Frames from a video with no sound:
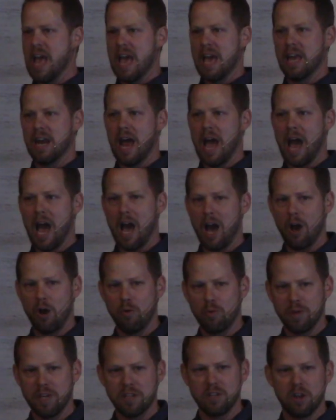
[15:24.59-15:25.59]
and how
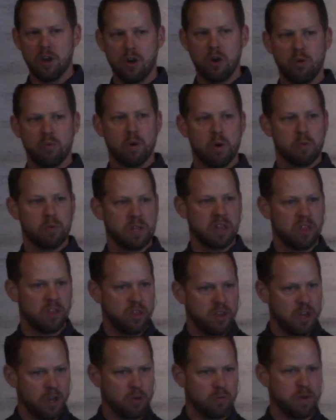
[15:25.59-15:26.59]
we know what we
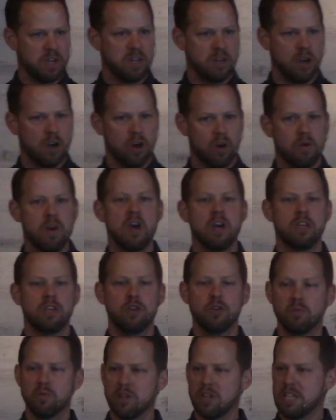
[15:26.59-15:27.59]
think we know,
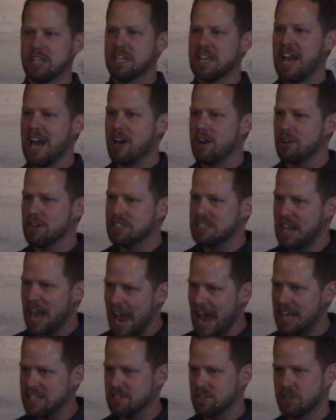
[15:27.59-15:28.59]
you will encounter
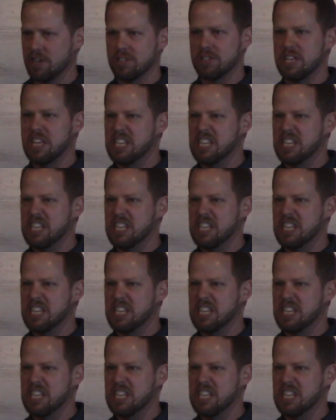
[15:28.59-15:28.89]
Tacitus.